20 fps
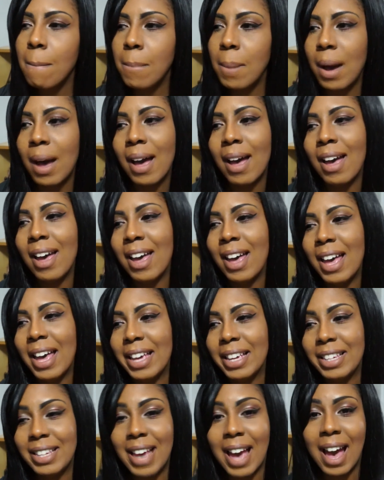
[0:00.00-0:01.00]

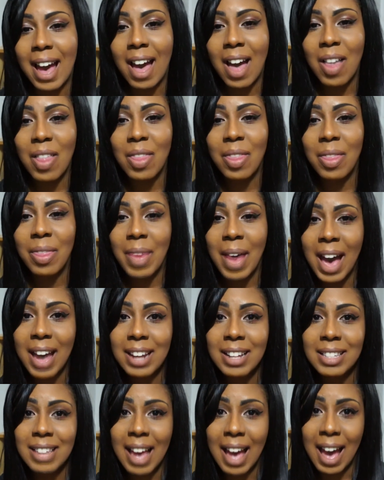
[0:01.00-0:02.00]
But yeah,
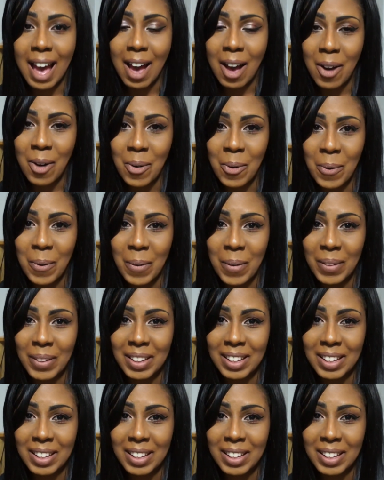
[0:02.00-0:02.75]
that's how